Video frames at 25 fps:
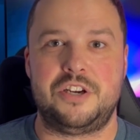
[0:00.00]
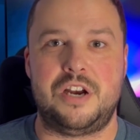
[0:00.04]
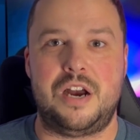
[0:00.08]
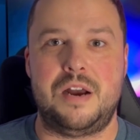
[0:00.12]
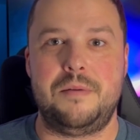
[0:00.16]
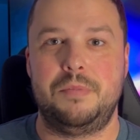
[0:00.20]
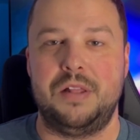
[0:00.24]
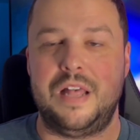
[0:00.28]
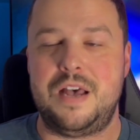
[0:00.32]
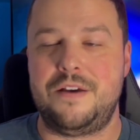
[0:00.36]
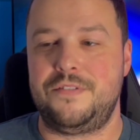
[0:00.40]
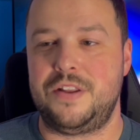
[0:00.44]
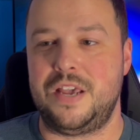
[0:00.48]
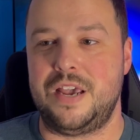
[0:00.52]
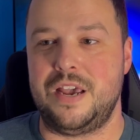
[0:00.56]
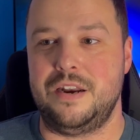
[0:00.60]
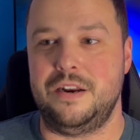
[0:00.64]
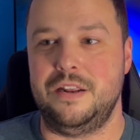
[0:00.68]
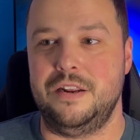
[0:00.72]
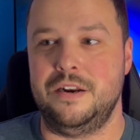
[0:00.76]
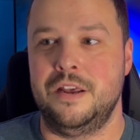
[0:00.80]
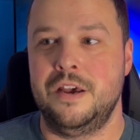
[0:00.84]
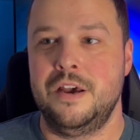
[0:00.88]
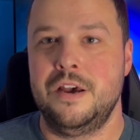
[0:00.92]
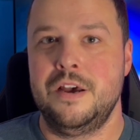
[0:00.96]
I'm
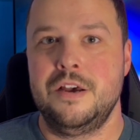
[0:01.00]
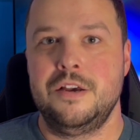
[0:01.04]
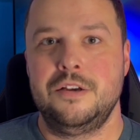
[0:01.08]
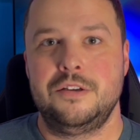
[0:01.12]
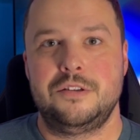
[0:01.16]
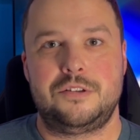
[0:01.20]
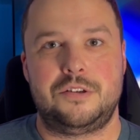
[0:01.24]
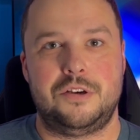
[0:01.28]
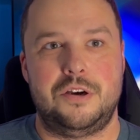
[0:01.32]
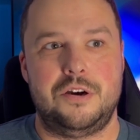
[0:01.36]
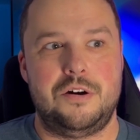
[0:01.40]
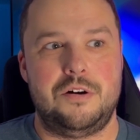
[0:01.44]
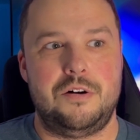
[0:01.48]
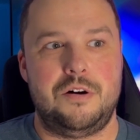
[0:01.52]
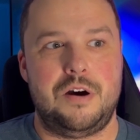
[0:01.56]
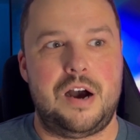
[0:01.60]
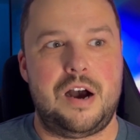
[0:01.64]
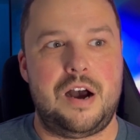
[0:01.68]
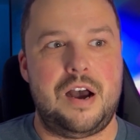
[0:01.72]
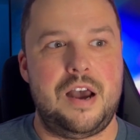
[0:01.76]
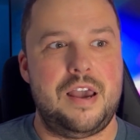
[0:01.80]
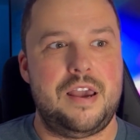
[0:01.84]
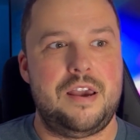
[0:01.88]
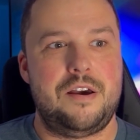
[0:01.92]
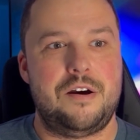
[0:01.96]
left-handed, so
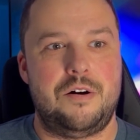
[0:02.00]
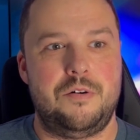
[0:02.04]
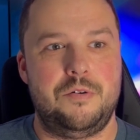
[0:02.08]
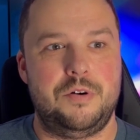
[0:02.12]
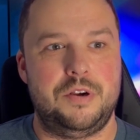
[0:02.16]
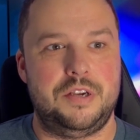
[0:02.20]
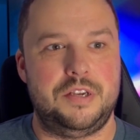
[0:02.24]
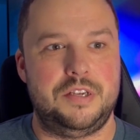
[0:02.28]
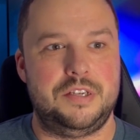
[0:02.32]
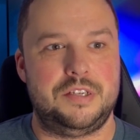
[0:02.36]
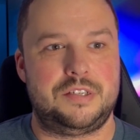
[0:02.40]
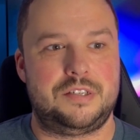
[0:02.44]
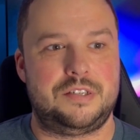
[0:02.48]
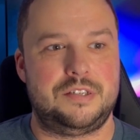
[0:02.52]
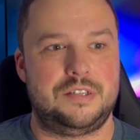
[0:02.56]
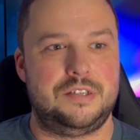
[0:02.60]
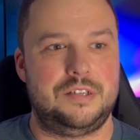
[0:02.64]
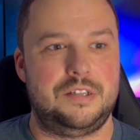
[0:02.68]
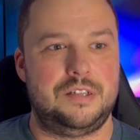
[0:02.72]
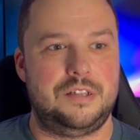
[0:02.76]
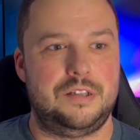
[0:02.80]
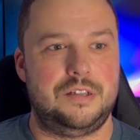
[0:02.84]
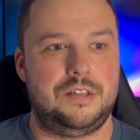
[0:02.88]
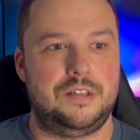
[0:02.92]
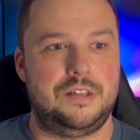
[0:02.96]
I always
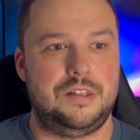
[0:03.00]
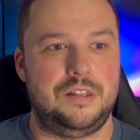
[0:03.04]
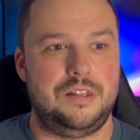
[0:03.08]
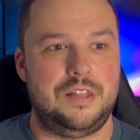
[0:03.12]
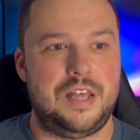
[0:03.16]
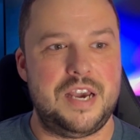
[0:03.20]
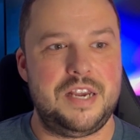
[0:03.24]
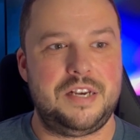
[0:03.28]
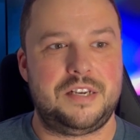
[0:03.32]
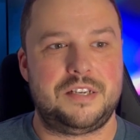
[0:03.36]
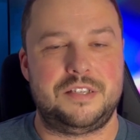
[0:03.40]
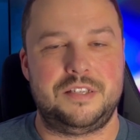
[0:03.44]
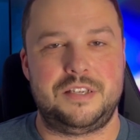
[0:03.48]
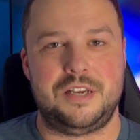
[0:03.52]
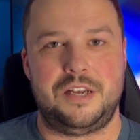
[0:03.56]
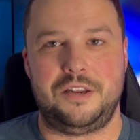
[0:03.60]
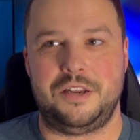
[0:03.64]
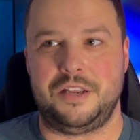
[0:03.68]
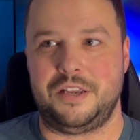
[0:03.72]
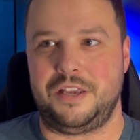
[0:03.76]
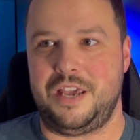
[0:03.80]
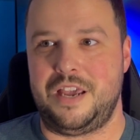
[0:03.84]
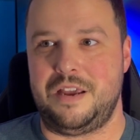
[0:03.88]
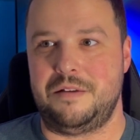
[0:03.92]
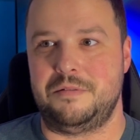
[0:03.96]
liked
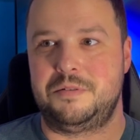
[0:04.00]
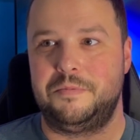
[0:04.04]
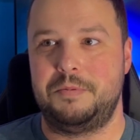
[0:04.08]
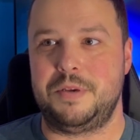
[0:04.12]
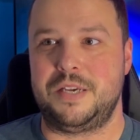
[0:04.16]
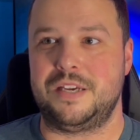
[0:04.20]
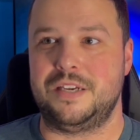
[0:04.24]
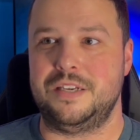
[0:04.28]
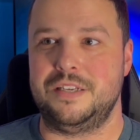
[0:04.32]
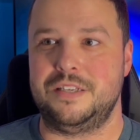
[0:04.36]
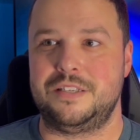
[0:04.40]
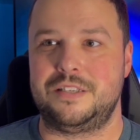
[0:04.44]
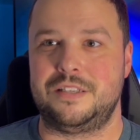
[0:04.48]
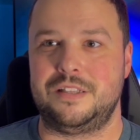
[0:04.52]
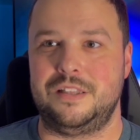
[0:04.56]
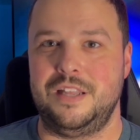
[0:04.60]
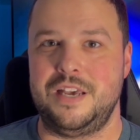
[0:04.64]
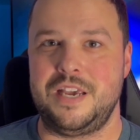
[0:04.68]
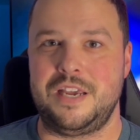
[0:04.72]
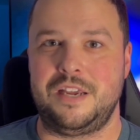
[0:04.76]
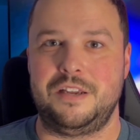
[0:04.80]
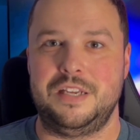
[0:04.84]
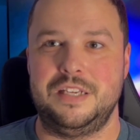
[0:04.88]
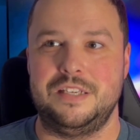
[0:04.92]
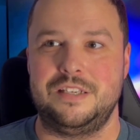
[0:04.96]
Zelda games because
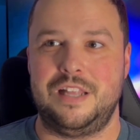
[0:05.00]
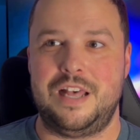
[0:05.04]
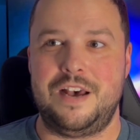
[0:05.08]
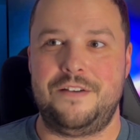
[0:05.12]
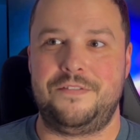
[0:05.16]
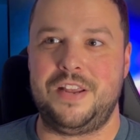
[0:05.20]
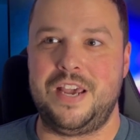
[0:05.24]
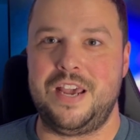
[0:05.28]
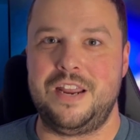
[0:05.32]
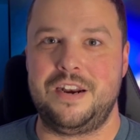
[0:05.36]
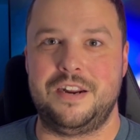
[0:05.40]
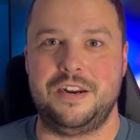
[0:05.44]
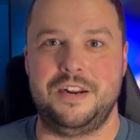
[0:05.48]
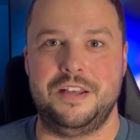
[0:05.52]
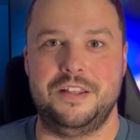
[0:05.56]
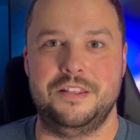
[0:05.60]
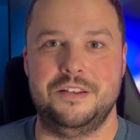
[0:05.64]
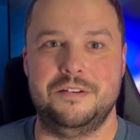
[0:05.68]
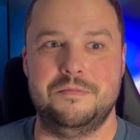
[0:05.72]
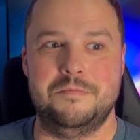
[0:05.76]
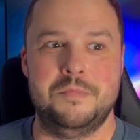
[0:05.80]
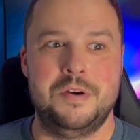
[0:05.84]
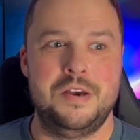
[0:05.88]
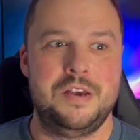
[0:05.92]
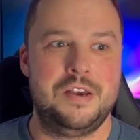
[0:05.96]
Link is left-handed in
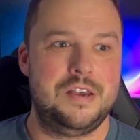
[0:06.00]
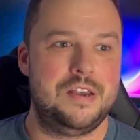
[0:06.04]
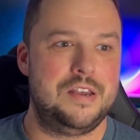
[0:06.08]
them.